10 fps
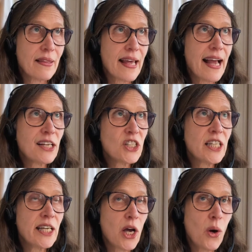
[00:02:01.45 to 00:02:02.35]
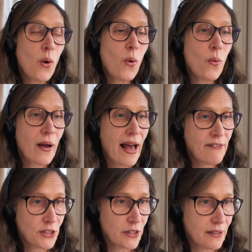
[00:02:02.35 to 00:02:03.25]
They actually go
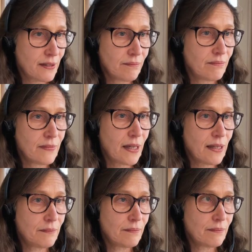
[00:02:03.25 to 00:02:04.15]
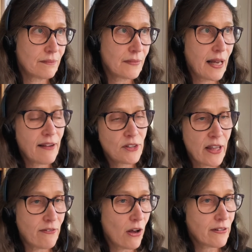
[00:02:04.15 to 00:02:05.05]
after
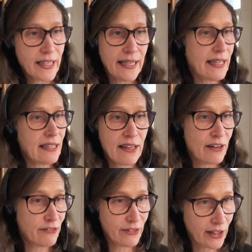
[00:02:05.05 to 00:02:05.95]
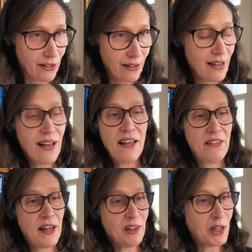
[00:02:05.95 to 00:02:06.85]
they've already eaten their fill,
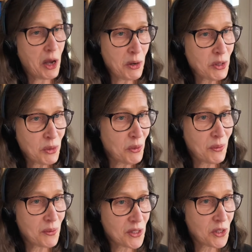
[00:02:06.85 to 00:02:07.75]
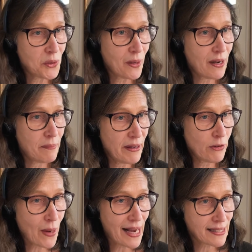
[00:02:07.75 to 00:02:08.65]
they'll go to a
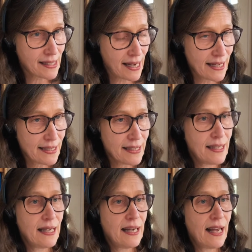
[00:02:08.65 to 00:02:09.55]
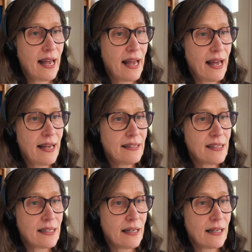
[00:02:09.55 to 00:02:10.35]
bivouac site and